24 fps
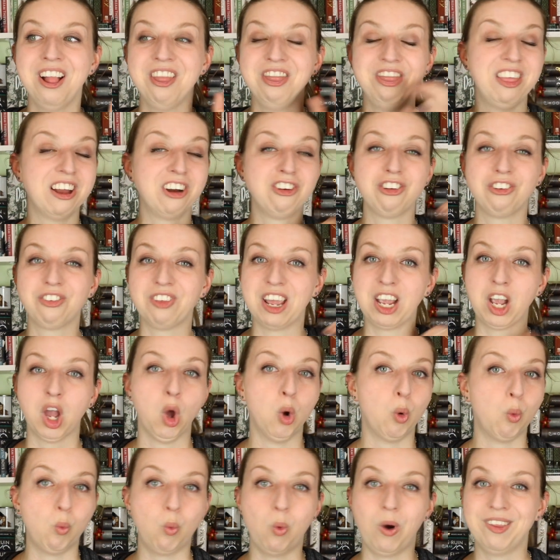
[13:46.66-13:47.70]
they're just like
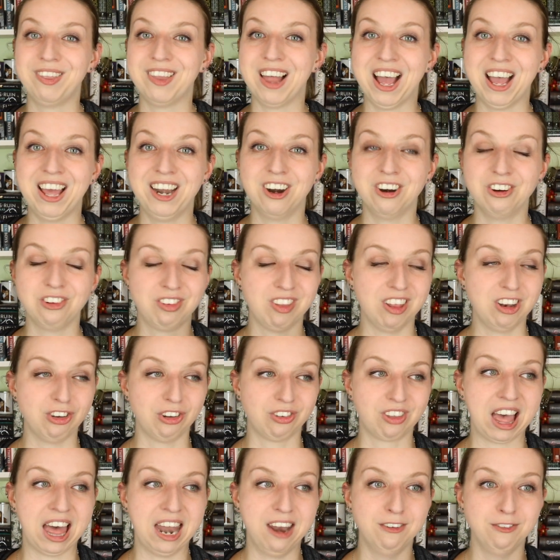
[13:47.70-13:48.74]
one-liners that
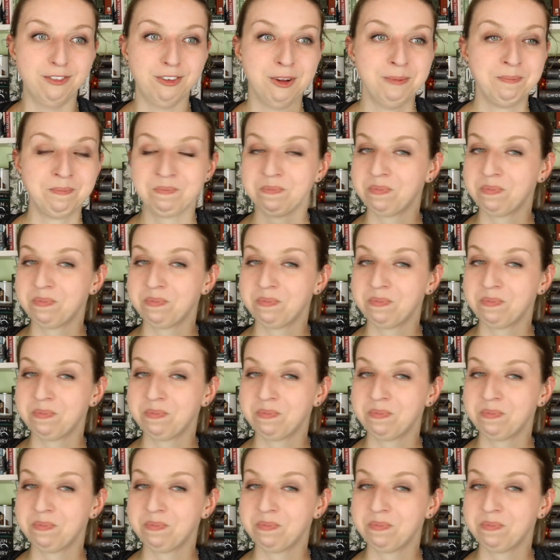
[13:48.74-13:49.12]
just kind of